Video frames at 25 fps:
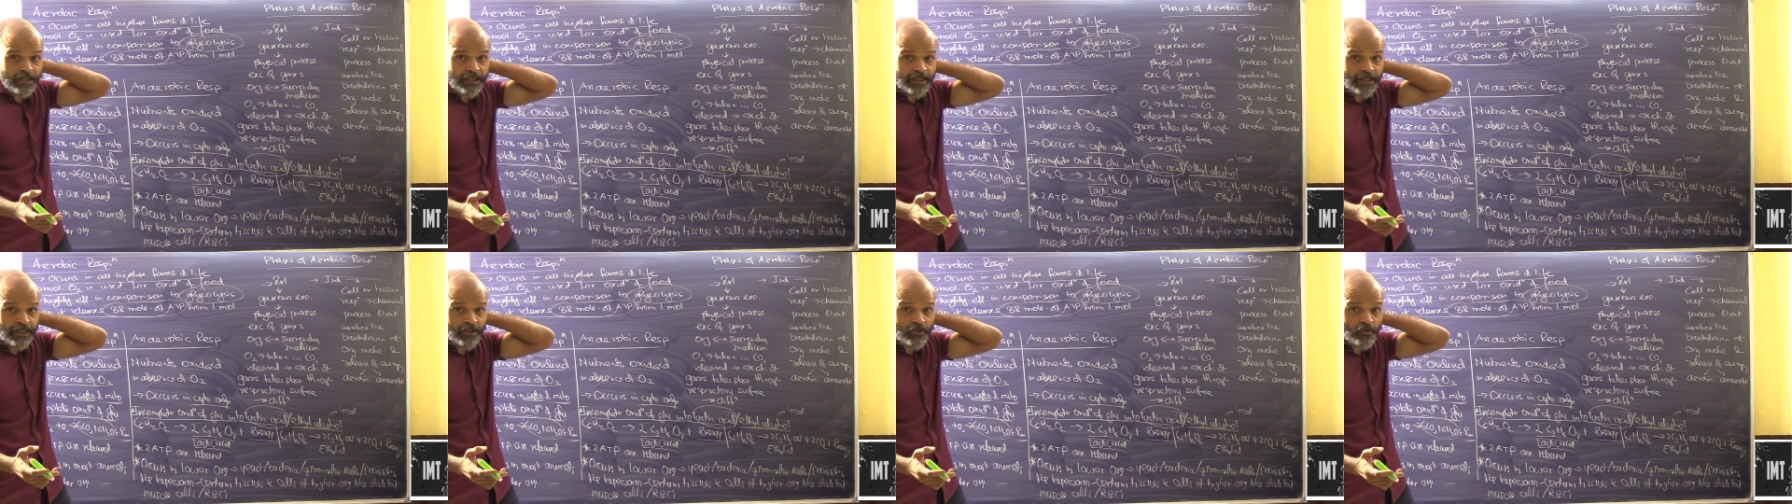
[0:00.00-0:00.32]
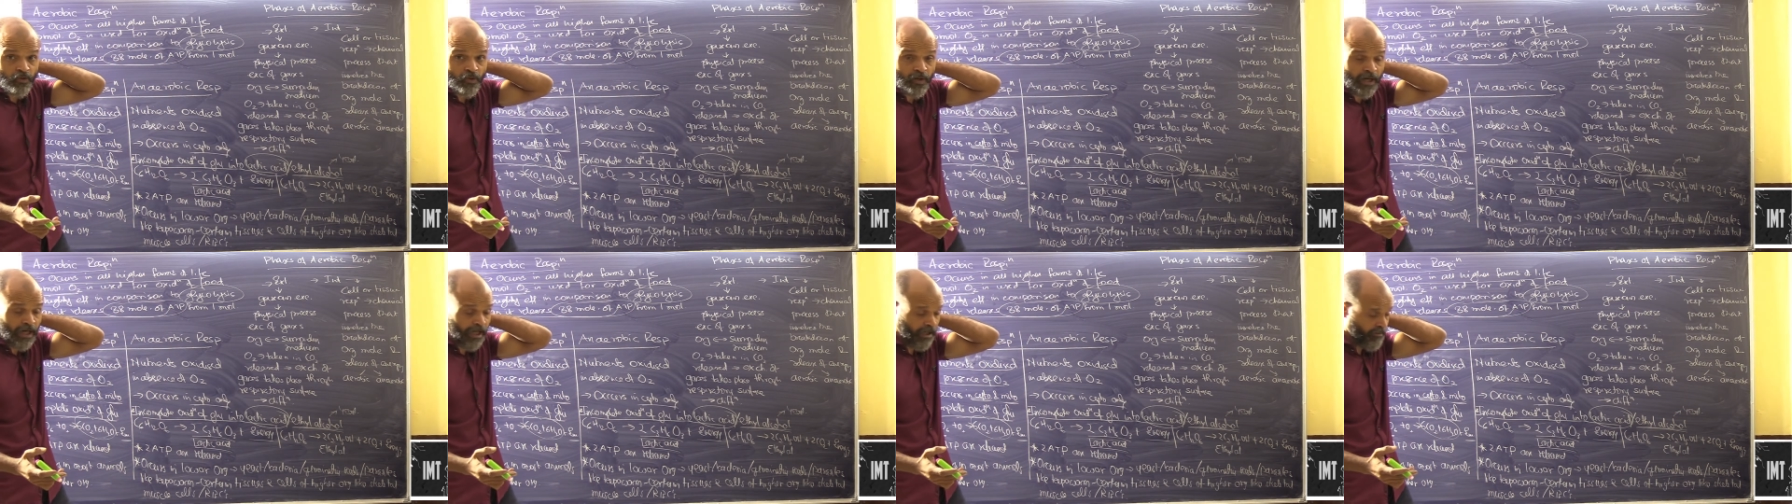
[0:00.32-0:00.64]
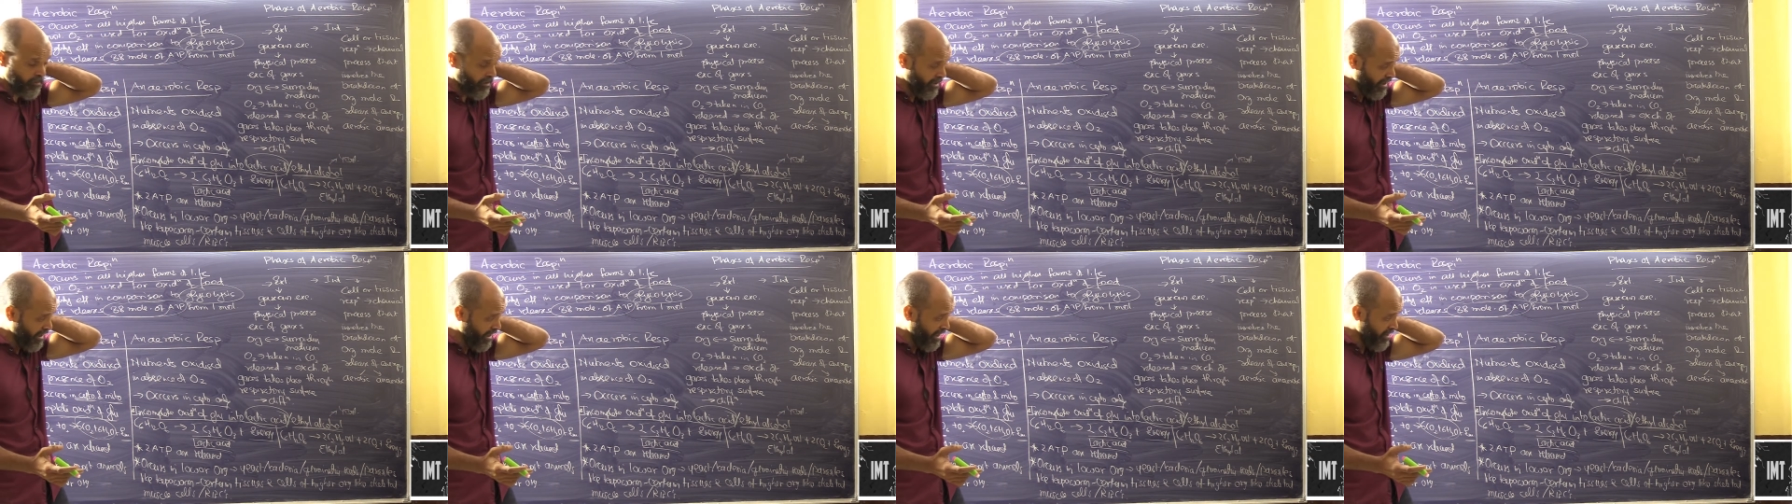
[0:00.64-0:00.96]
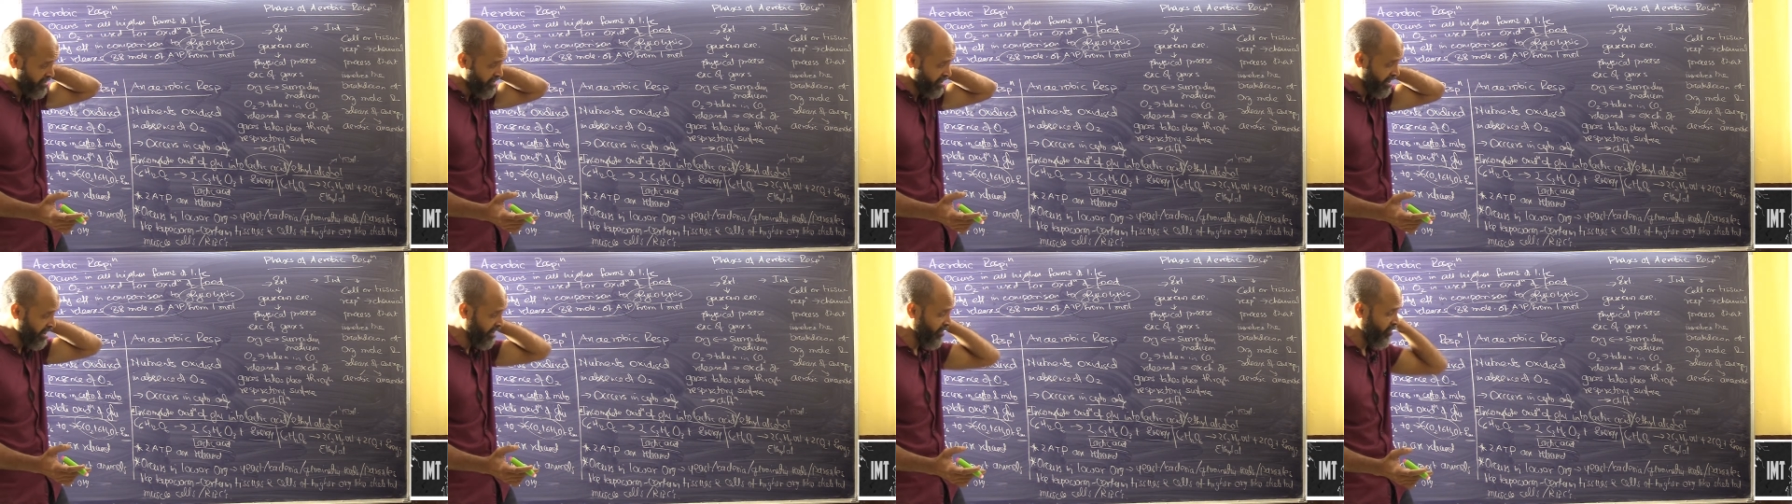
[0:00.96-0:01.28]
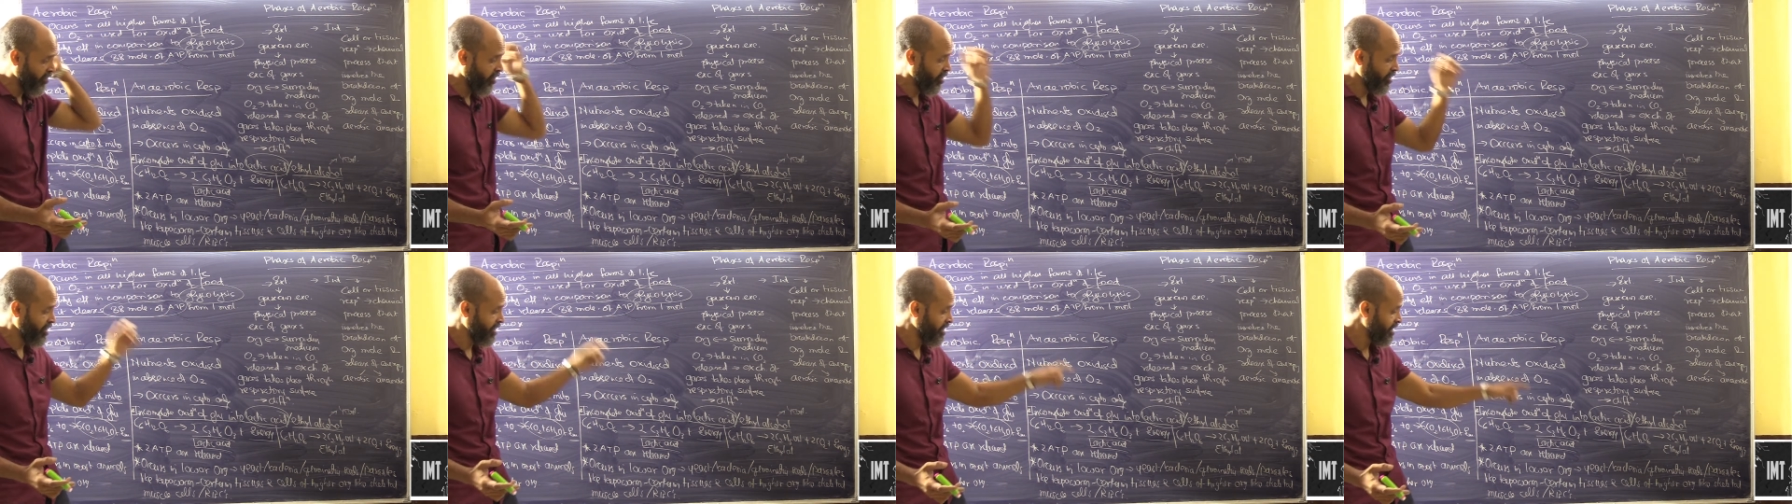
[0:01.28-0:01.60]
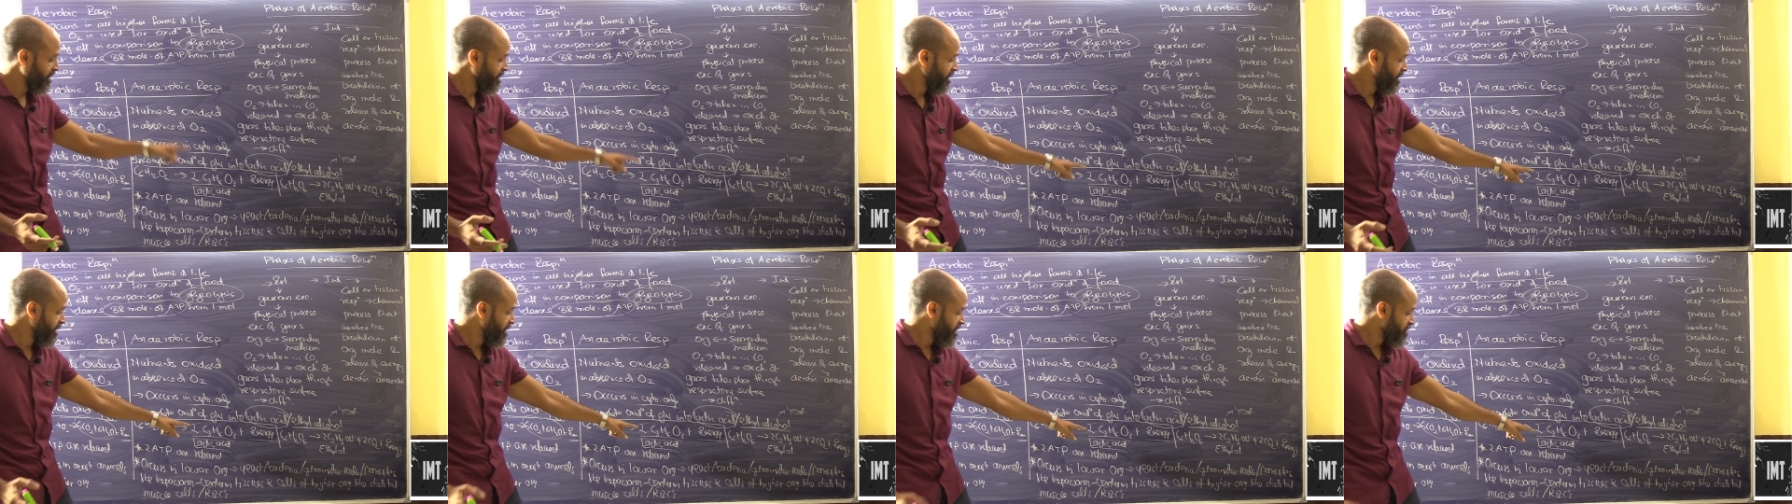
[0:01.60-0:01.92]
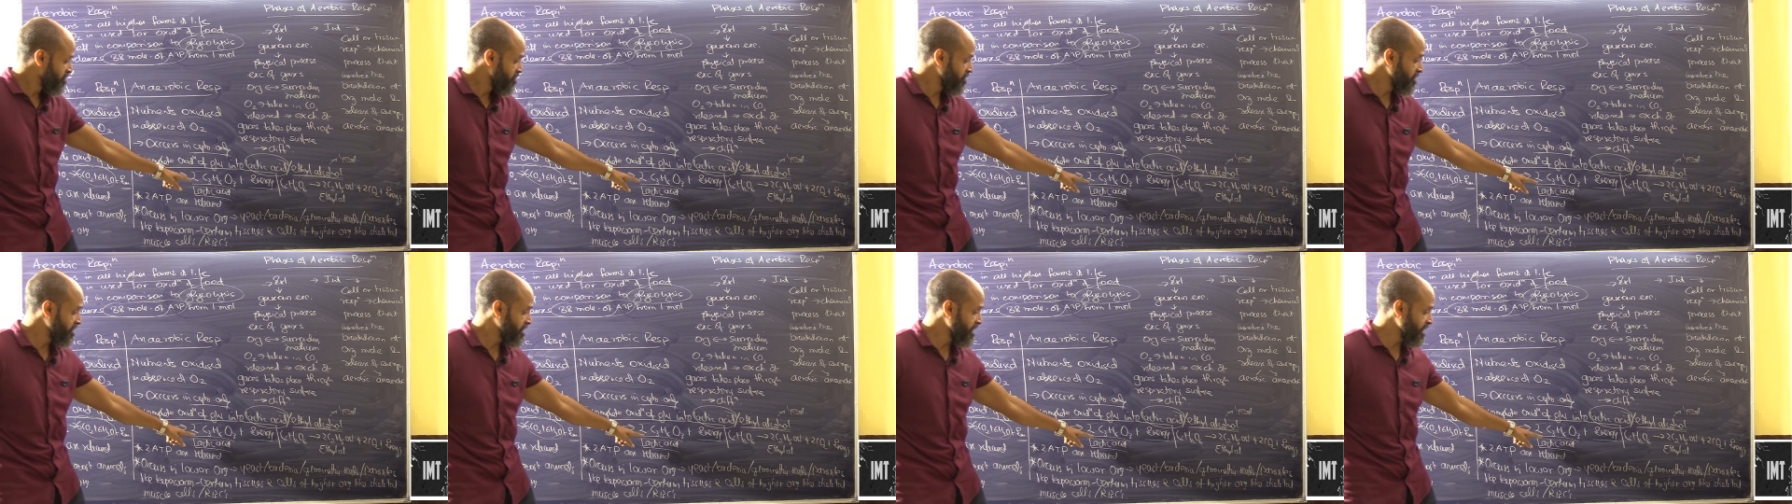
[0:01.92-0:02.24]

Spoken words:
into carbon dioxide and water. So this